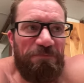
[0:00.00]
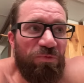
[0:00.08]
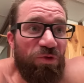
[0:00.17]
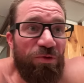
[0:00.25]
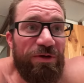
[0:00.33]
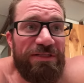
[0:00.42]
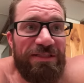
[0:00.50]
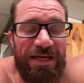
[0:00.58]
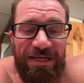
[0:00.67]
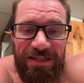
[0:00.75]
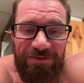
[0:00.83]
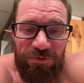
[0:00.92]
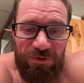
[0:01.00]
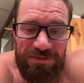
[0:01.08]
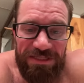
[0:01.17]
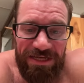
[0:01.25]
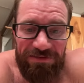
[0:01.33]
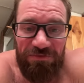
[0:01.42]
there is a level of
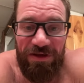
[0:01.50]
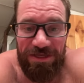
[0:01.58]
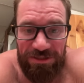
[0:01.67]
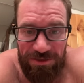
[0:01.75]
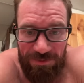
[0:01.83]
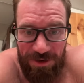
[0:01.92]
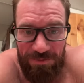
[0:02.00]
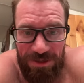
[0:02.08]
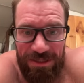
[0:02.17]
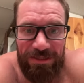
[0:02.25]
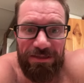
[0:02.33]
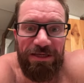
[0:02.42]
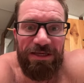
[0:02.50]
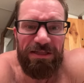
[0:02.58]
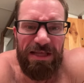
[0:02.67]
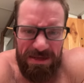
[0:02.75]
satisfaction about being lean.